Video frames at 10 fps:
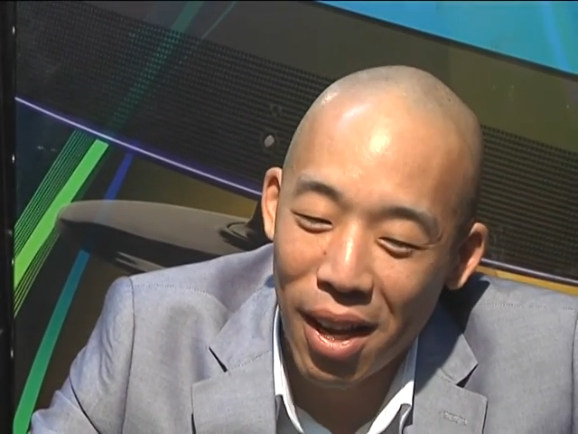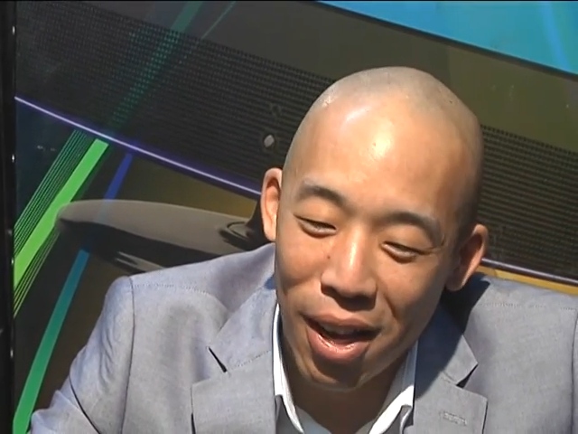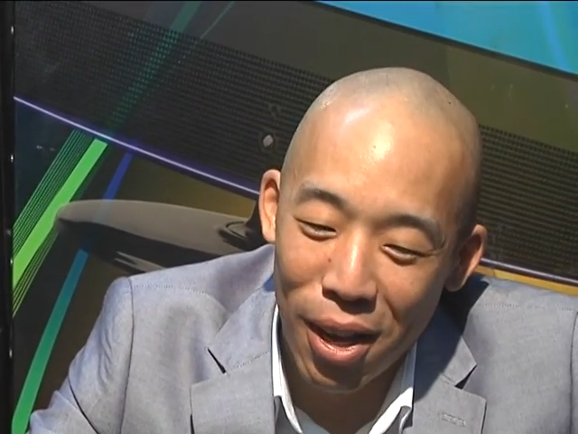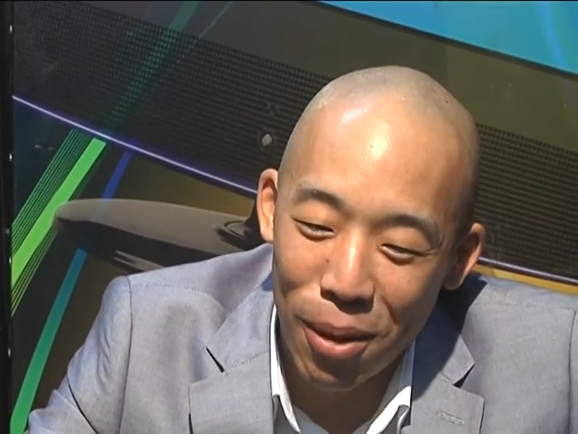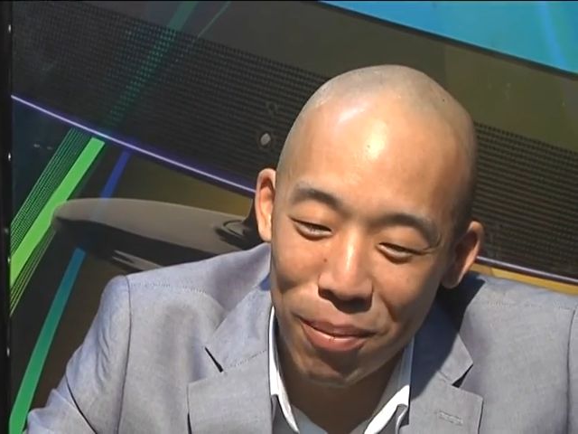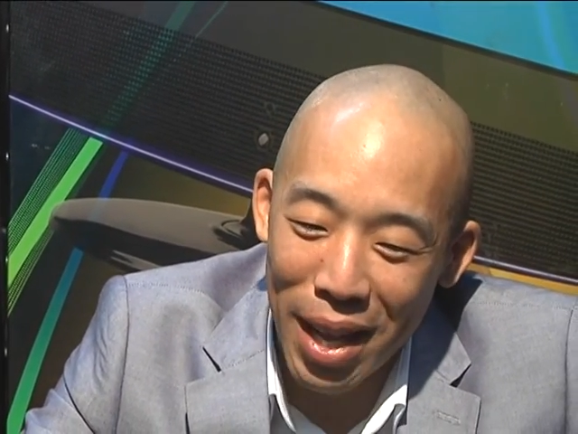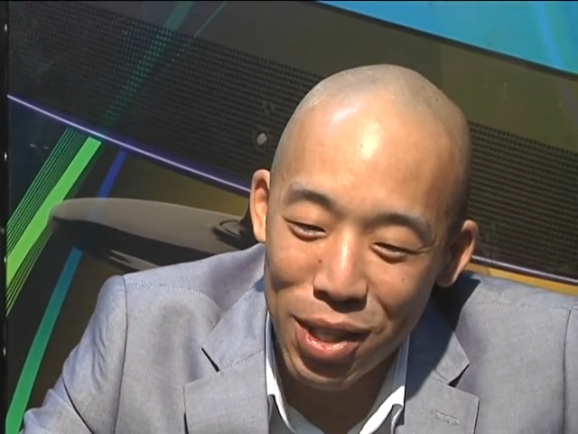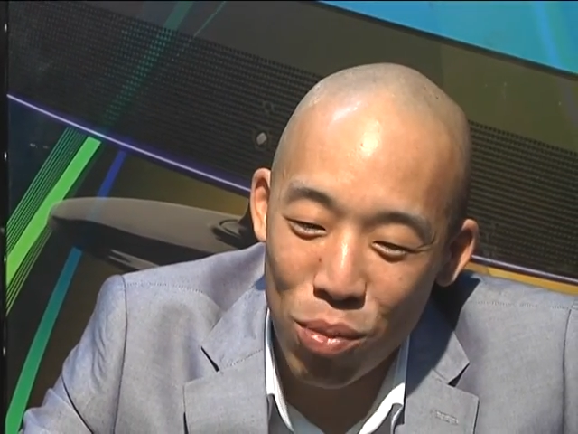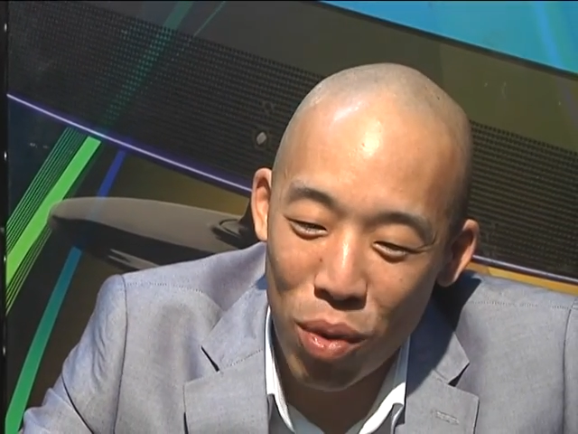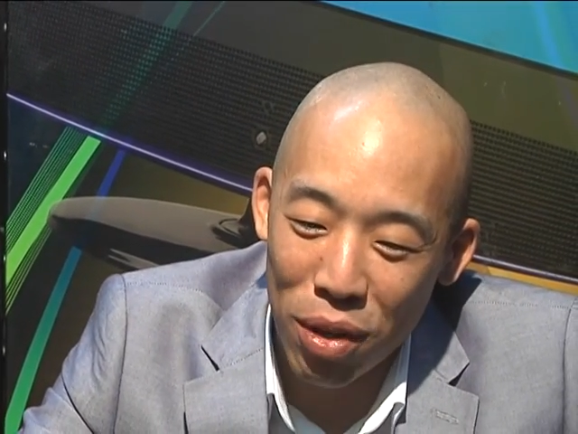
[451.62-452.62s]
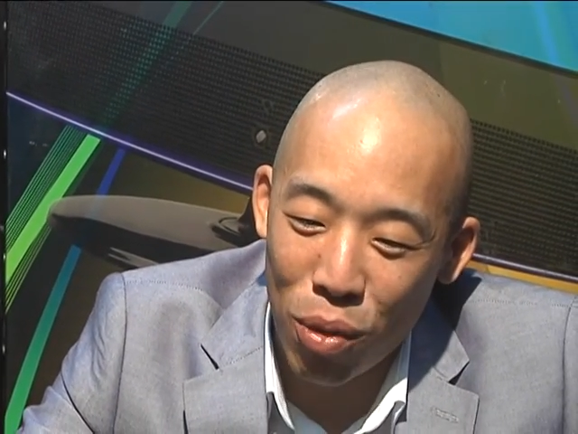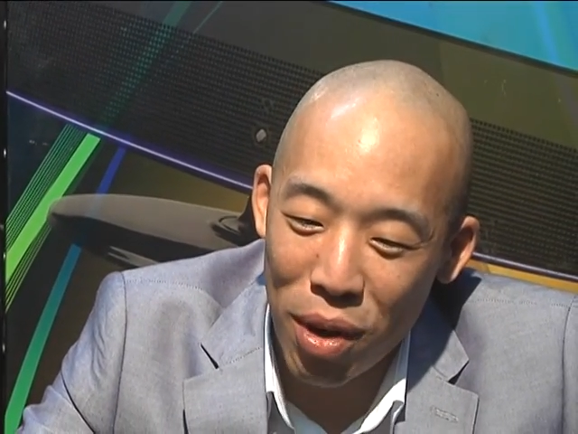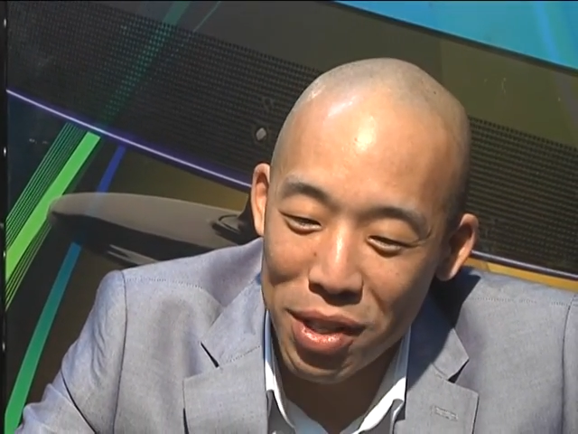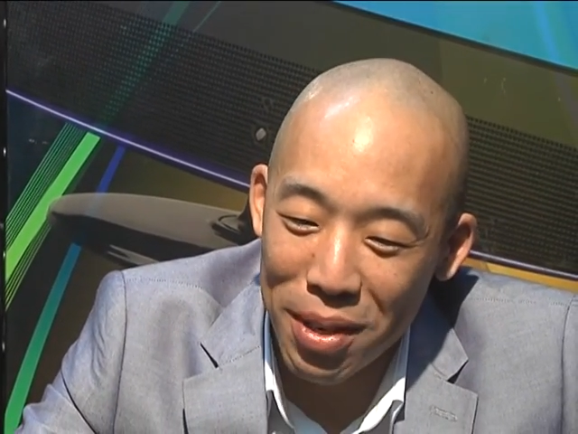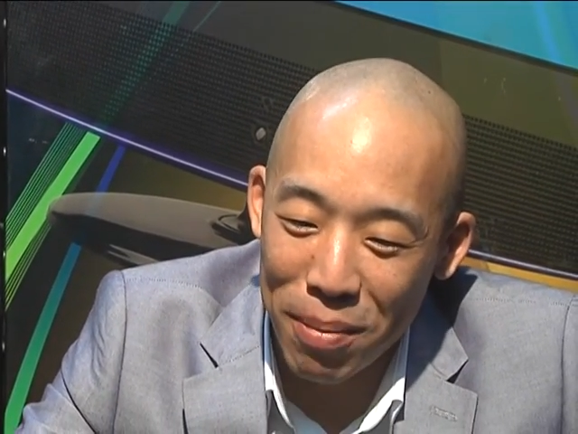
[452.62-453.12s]
Um, that's a weird
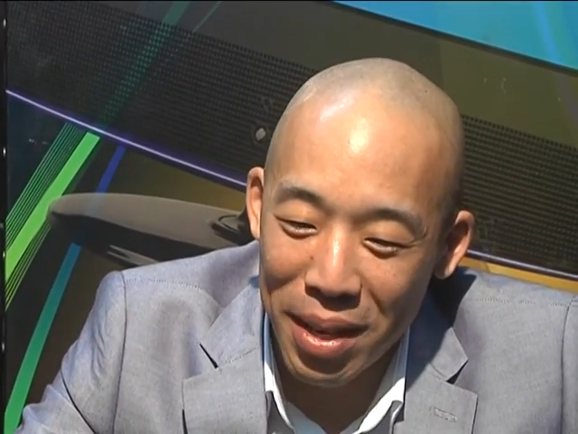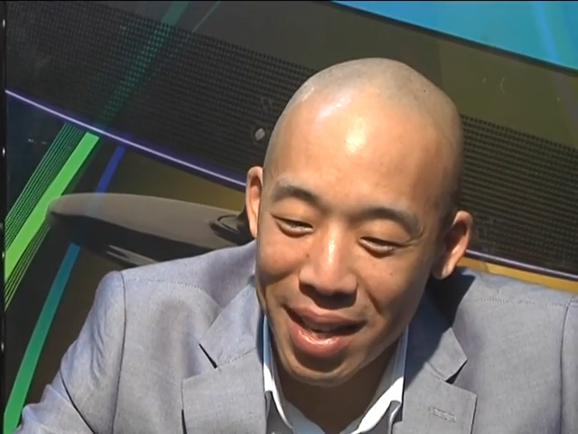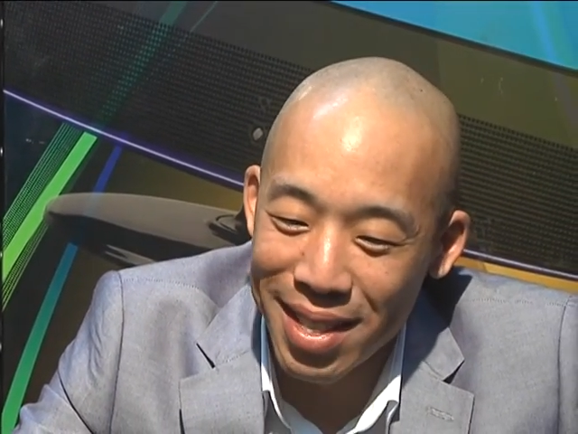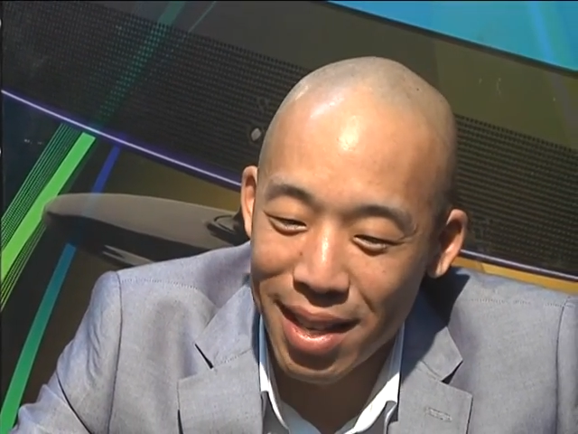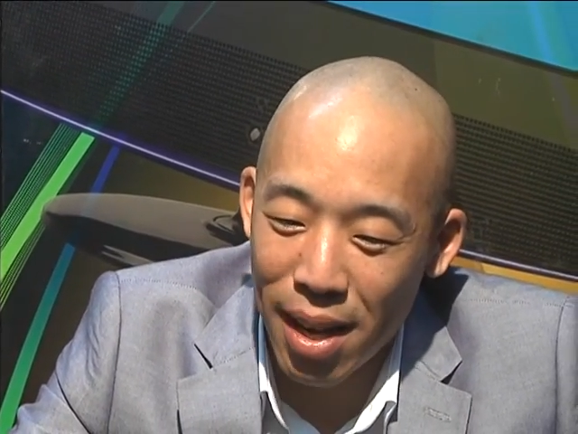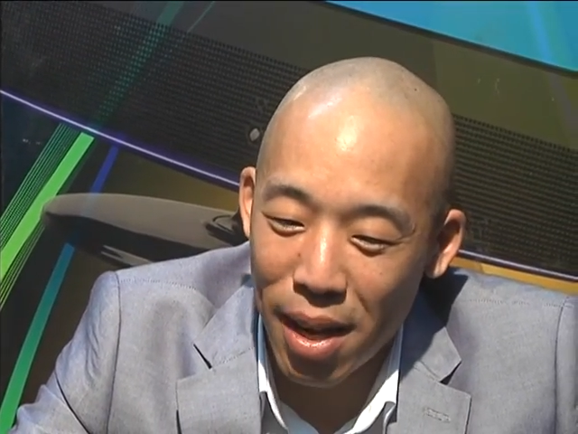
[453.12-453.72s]
question because